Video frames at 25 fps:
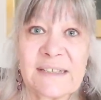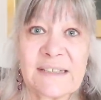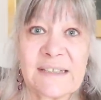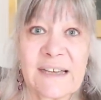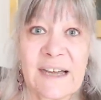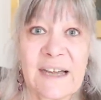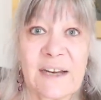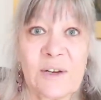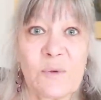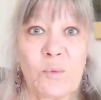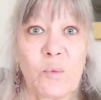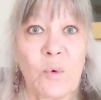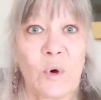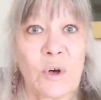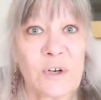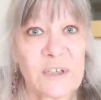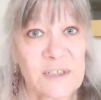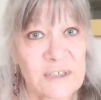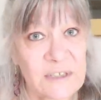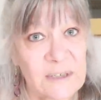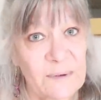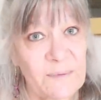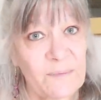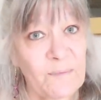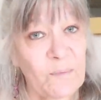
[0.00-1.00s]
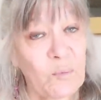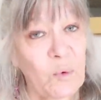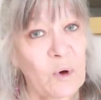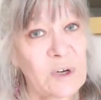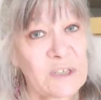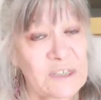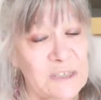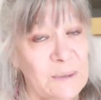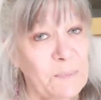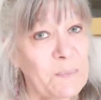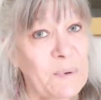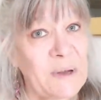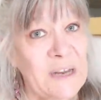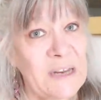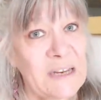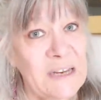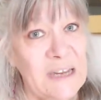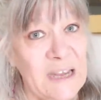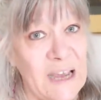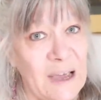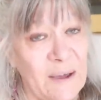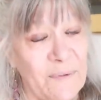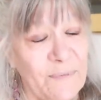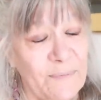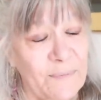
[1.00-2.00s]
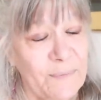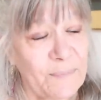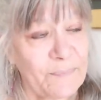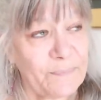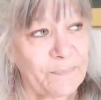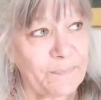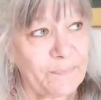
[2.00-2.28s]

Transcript: said what's a, what's a PDF.